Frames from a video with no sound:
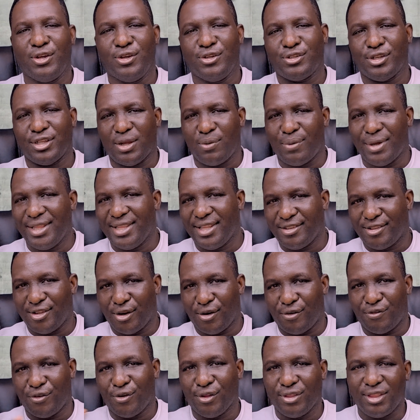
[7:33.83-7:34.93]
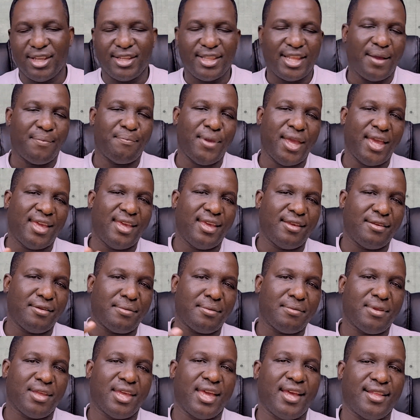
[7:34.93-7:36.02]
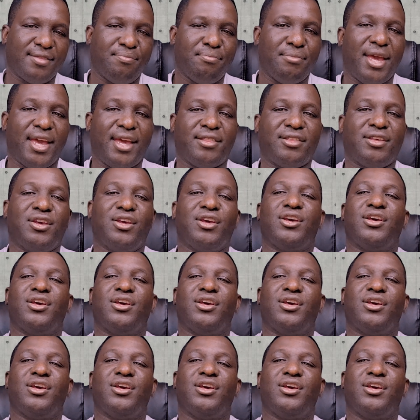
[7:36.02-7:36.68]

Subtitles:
so that when the sort of content I'm making get made,